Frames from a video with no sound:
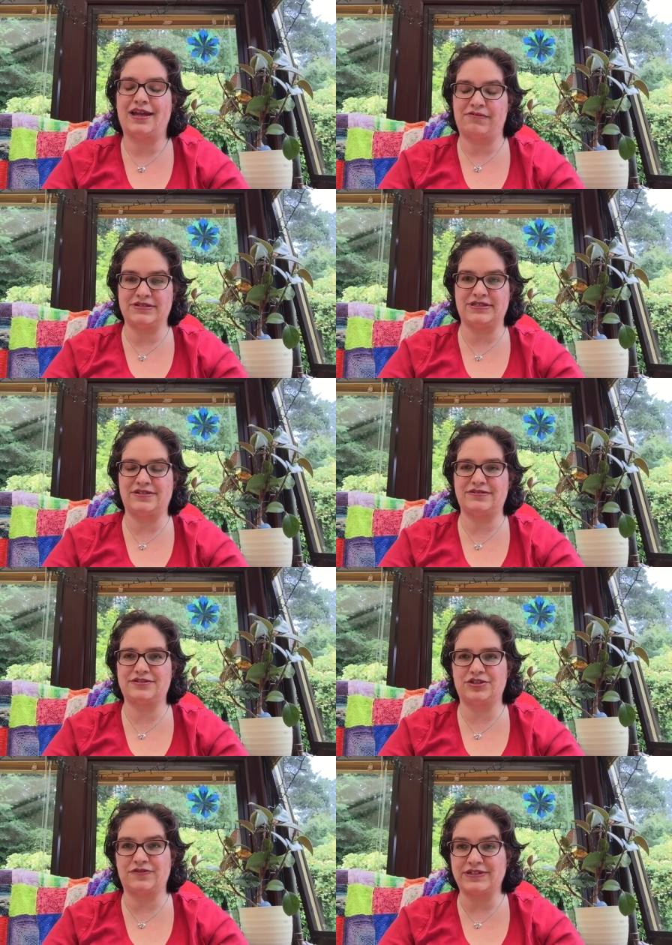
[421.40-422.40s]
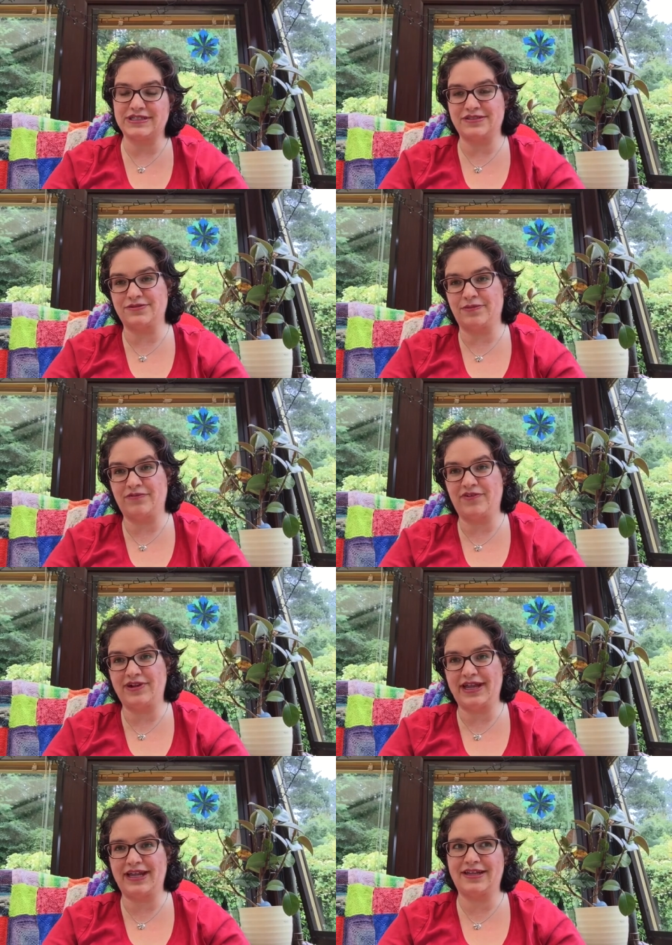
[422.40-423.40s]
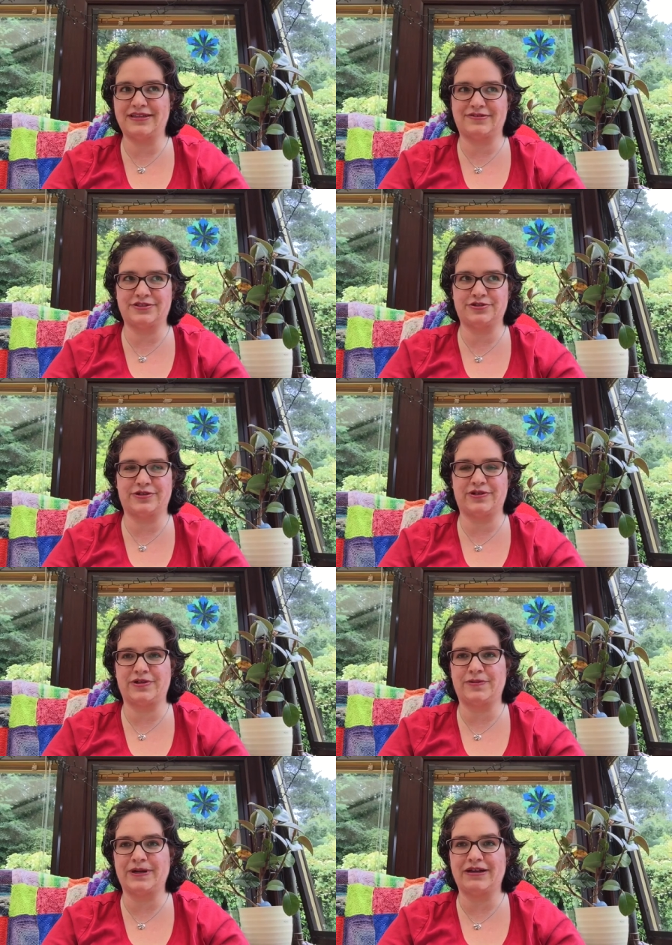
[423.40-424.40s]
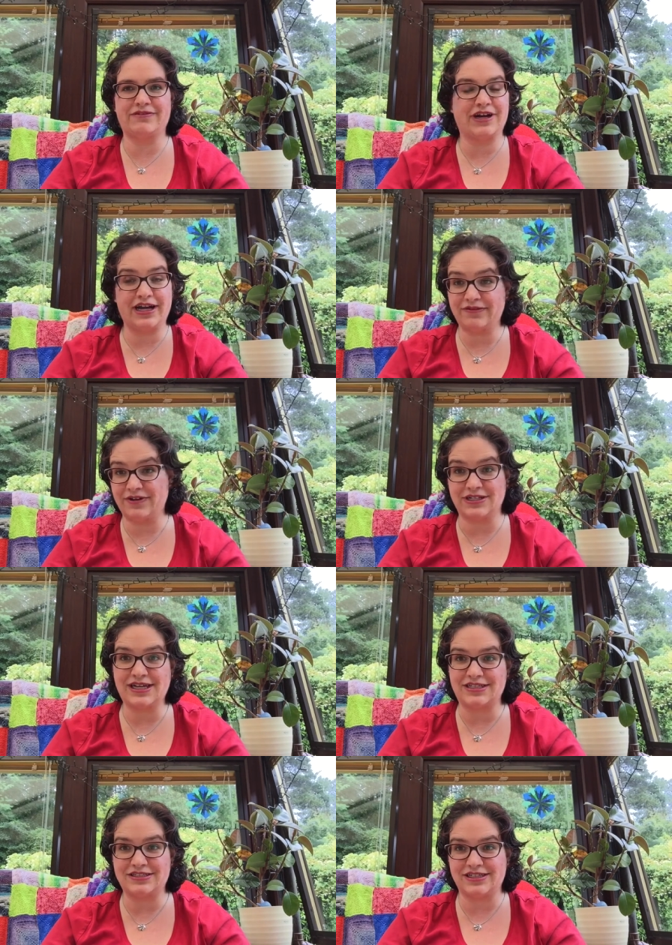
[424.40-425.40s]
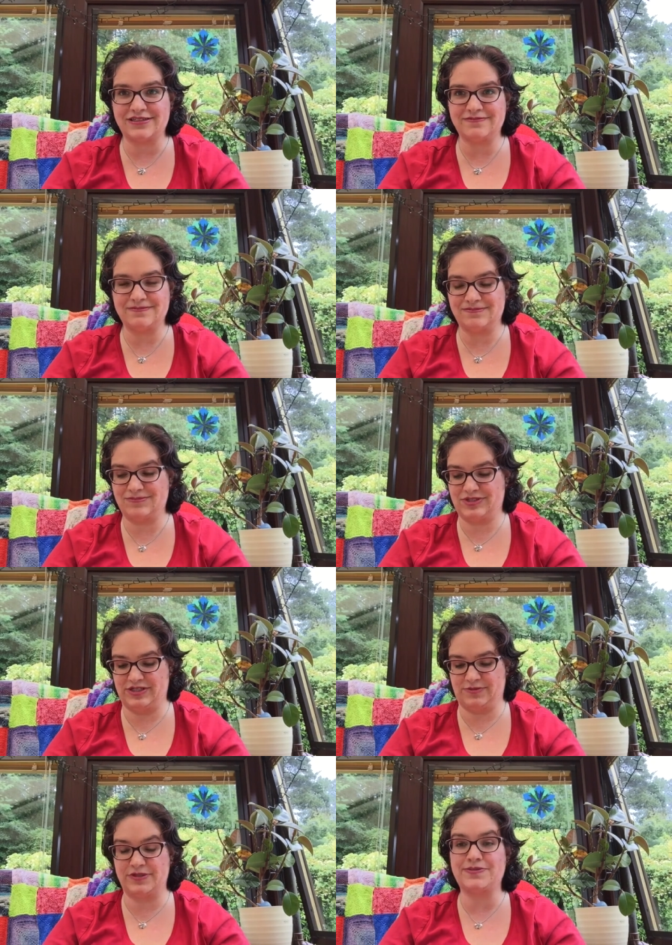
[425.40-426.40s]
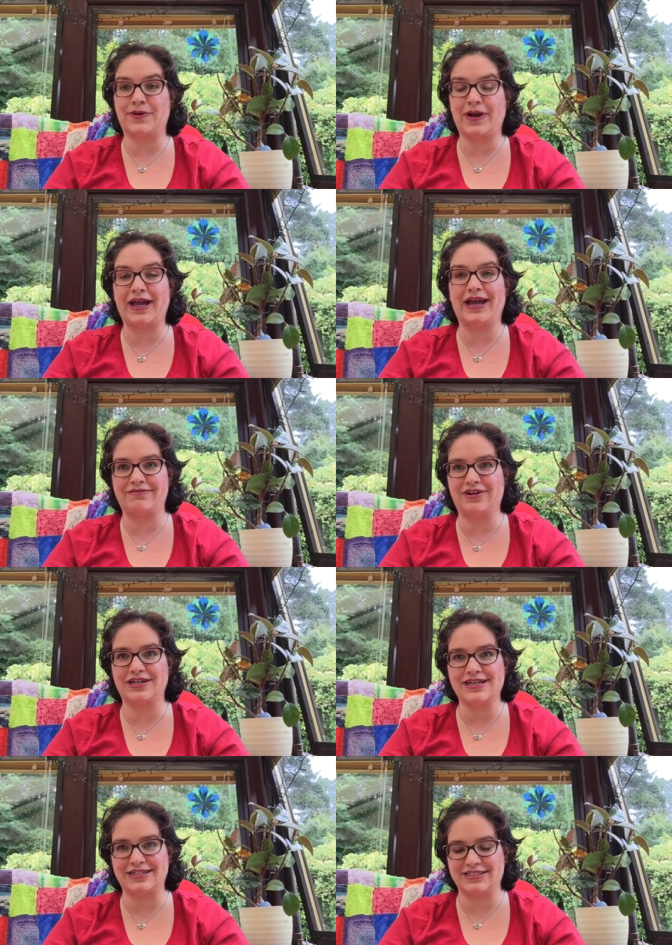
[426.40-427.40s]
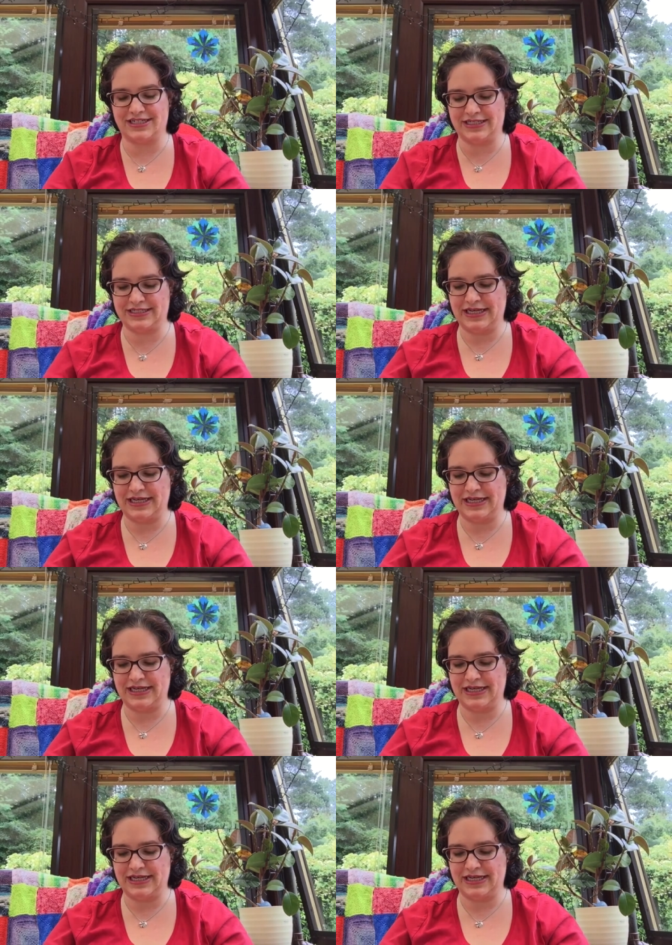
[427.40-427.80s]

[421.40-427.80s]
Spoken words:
I wasn't sure if I was going to do them full length or shorter or whatever. I have not touched it since we spoke. I have not touched it.